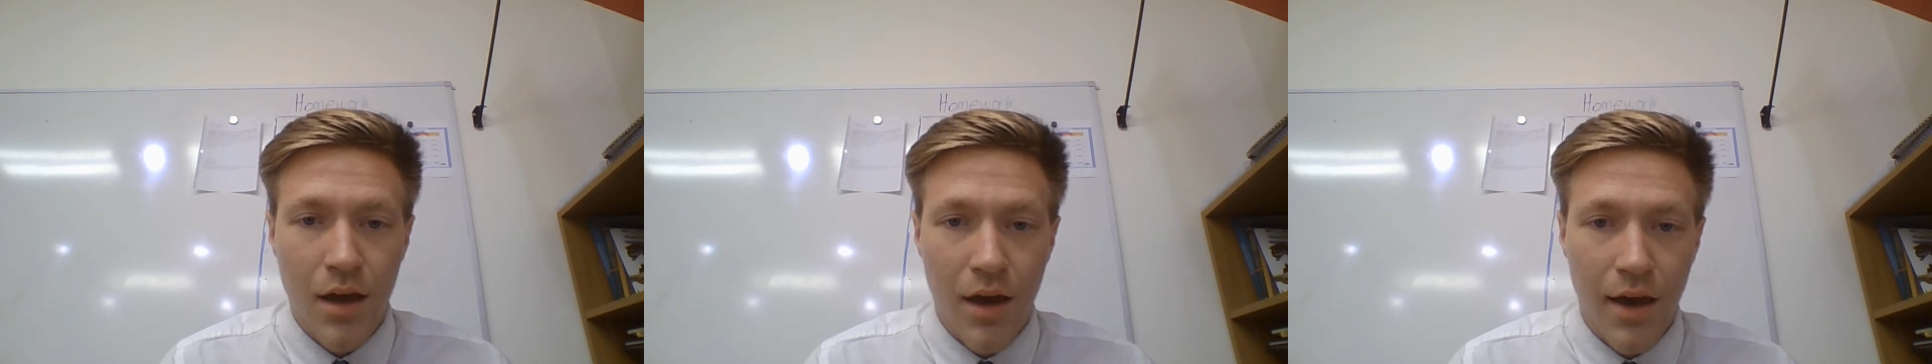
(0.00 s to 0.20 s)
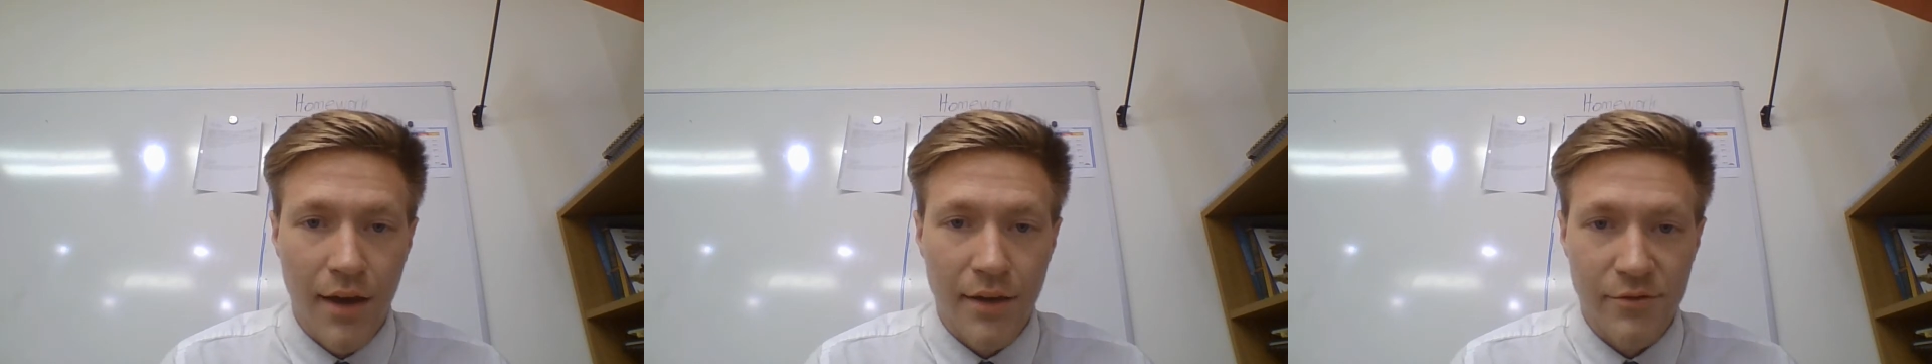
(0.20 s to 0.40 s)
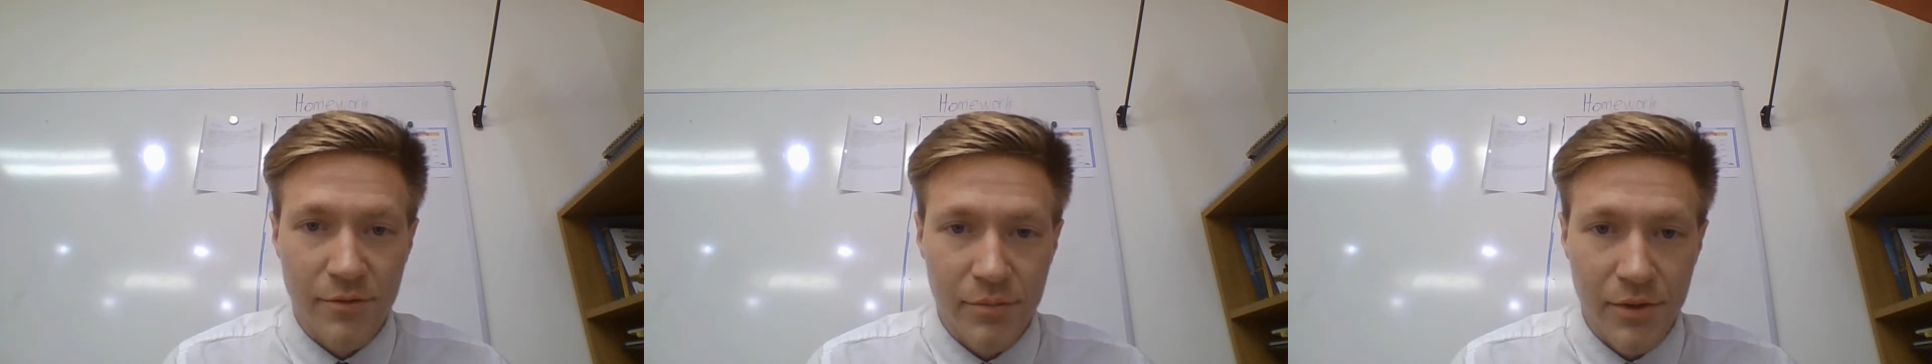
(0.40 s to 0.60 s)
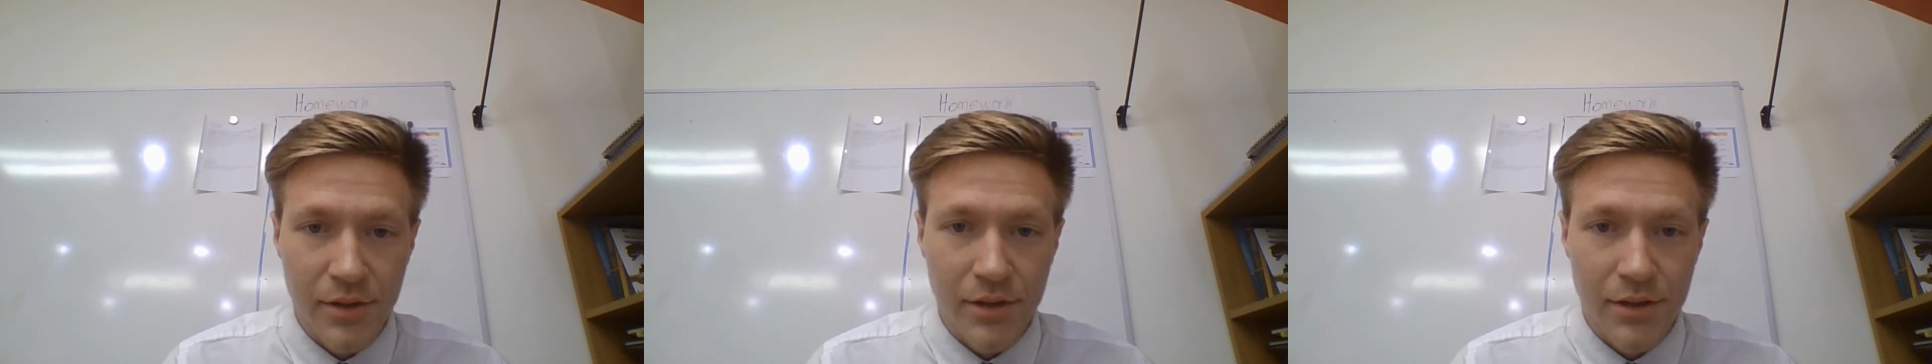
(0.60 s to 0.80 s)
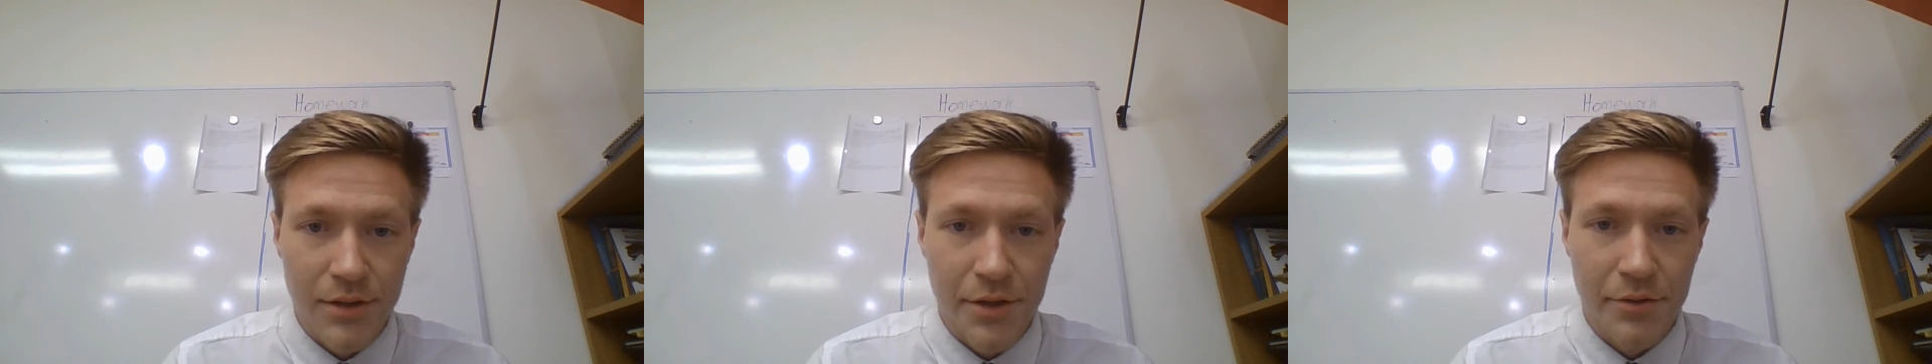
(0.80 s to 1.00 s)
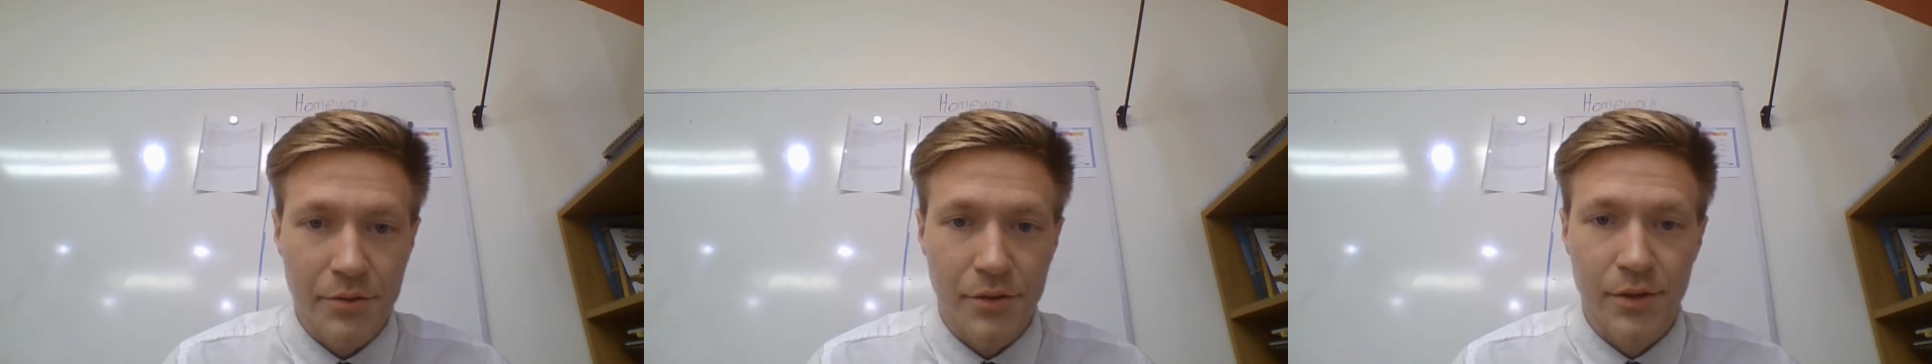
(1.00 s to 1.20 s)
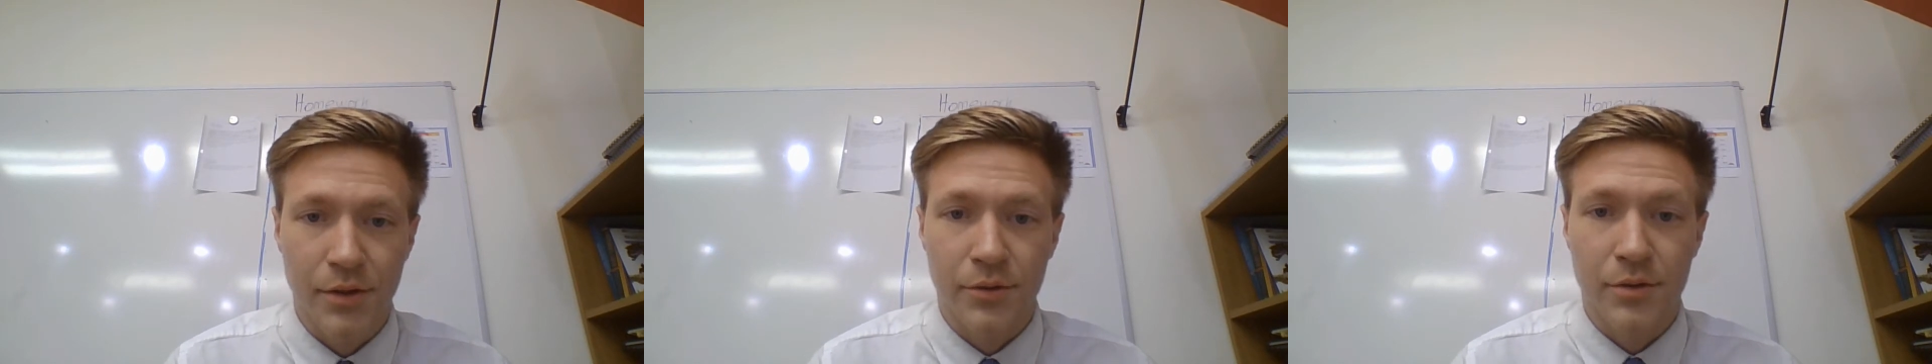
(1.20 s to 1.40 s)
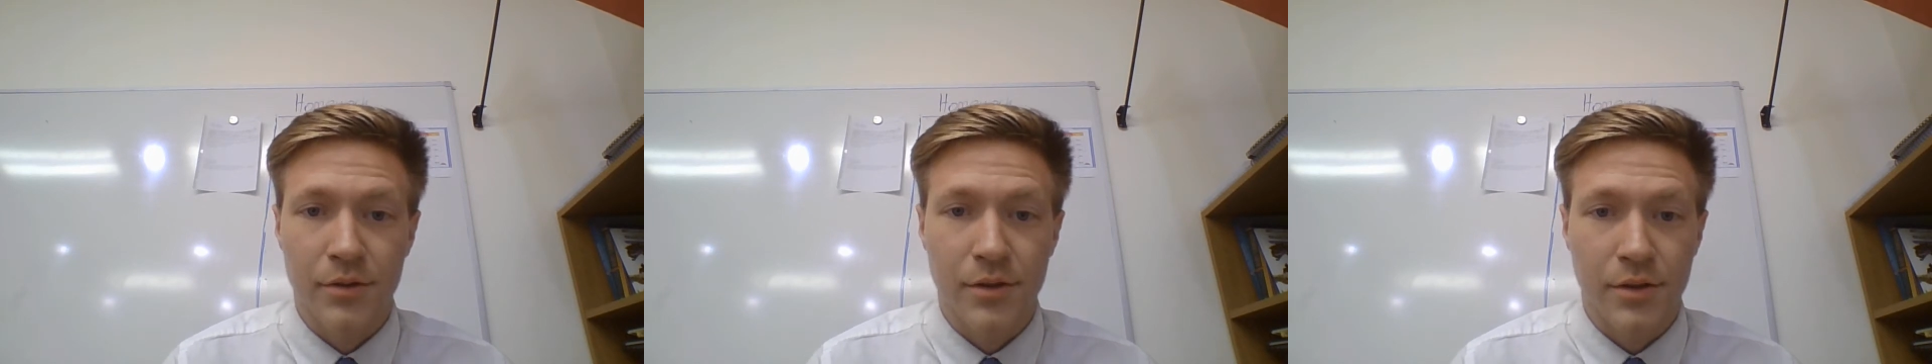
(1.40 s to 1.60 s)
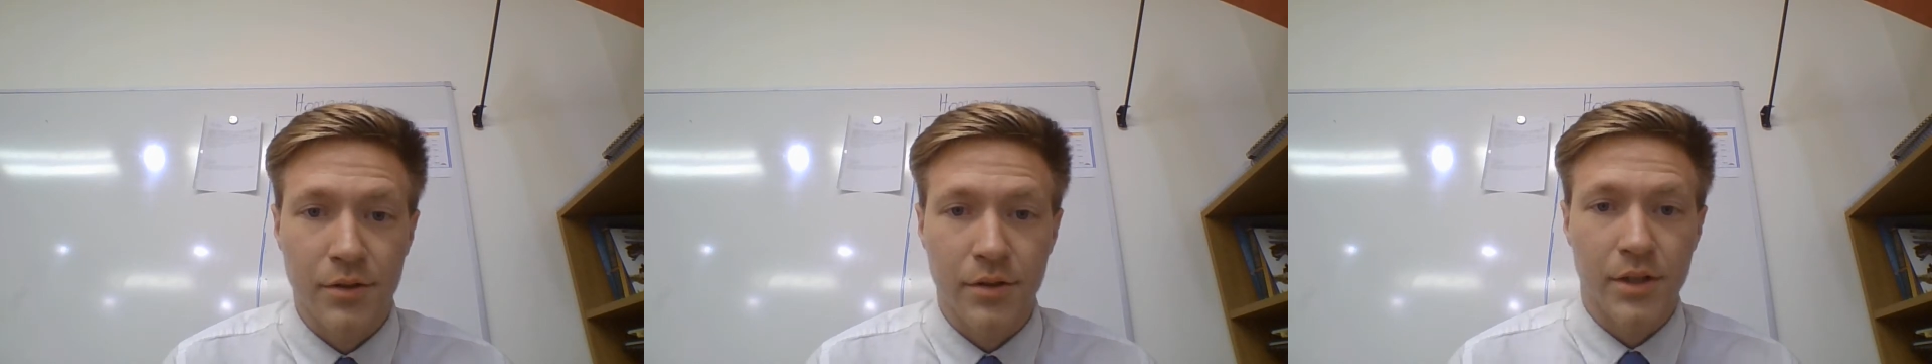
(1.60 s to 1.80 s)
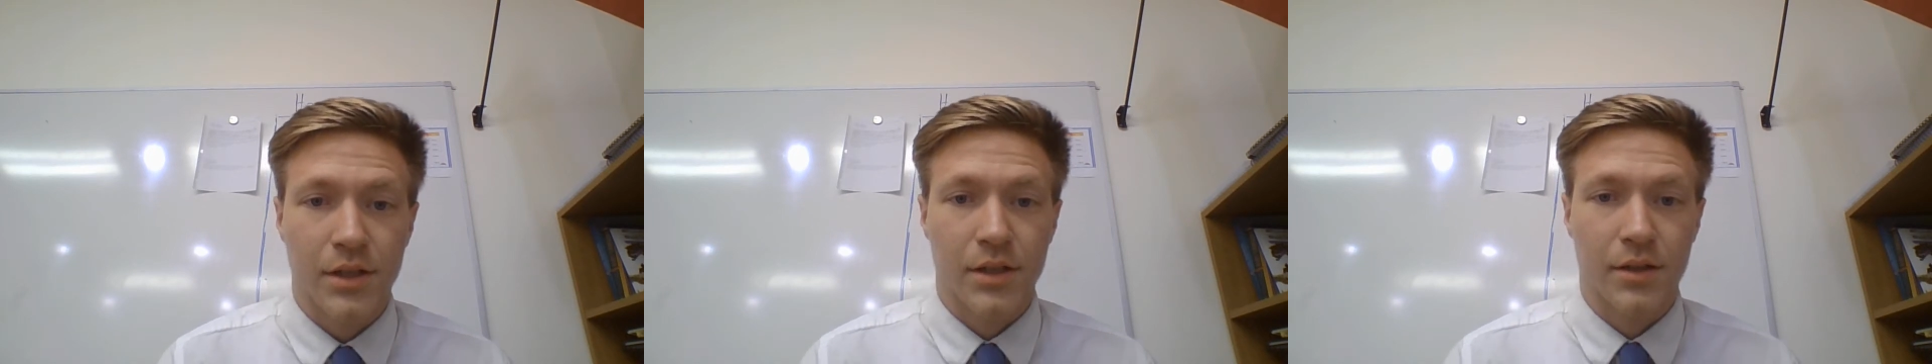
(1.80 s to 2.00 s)
as you've been continuing to go through the
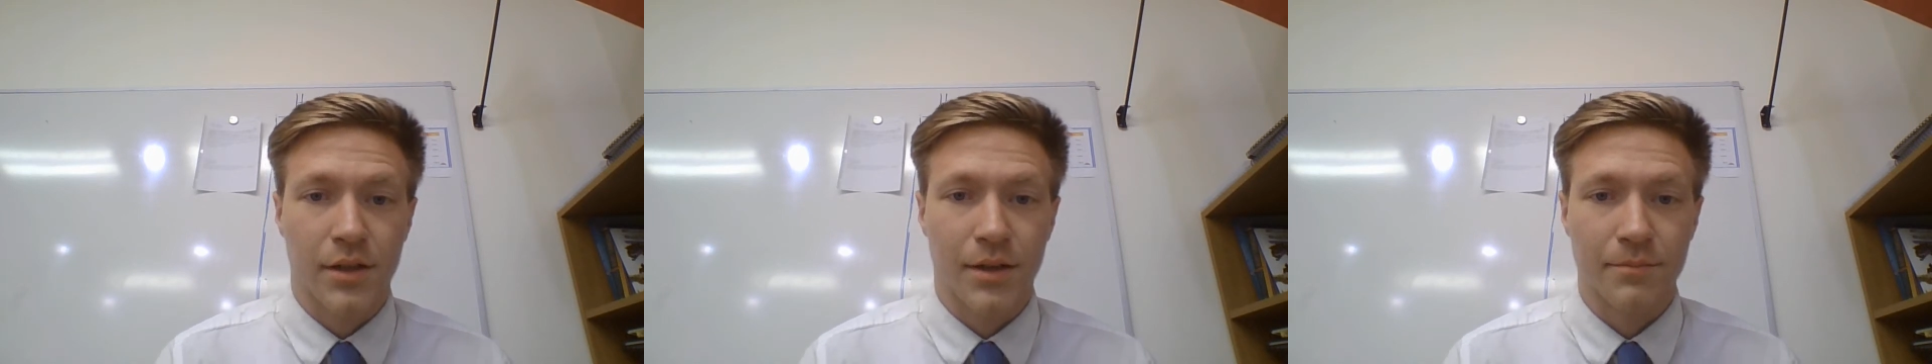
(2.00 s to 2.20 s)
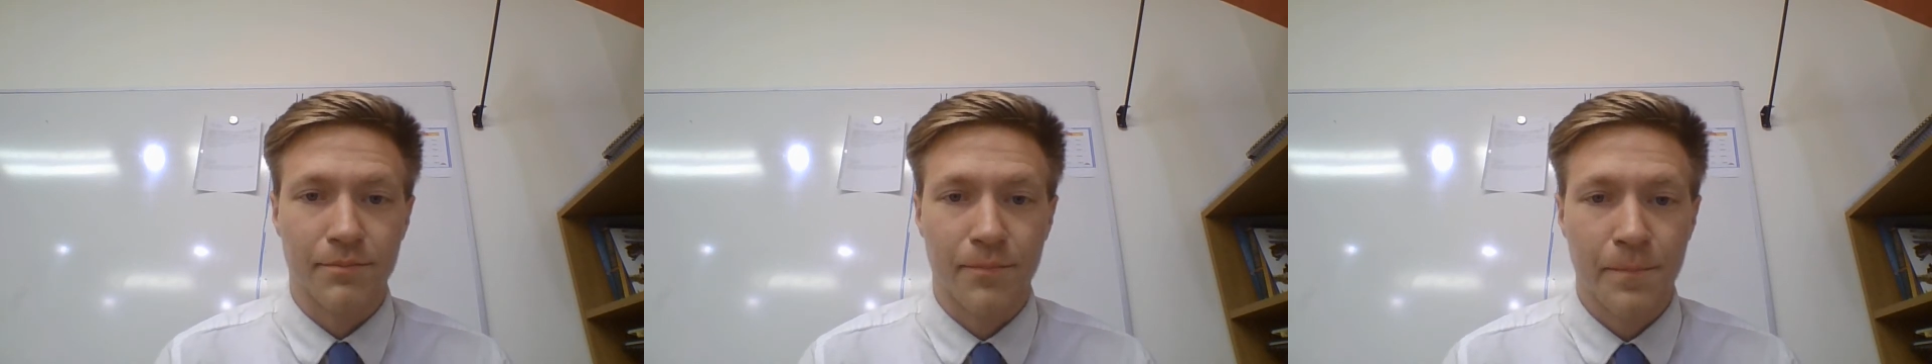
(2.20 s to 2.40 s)
curriculum.